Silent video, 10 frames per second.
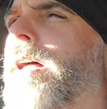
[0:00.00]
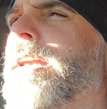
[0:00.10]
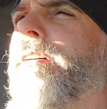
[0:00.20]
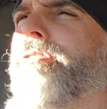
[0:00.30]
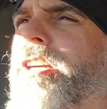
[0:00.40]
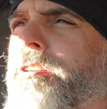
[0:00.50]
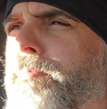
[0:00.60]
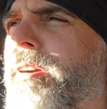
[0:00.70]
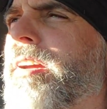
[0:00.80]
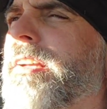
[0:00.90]
I never
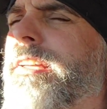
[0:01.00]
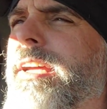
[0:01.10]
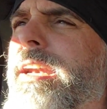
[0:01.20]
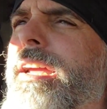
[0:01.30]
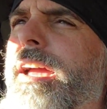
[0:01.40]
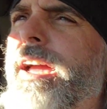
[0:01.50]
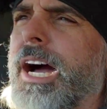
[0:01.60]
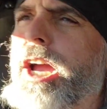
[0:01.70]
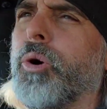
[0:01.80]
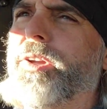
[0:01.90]
experienced it.
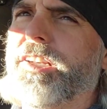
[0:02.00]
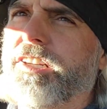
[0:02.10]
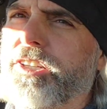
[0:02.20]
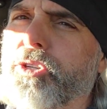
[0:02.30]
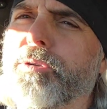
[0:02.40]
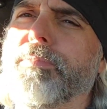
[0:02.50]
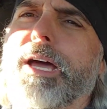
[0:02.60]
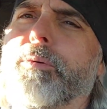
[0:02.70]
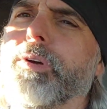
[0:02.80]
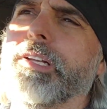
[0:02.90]
I always assumed
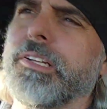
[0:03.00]
that was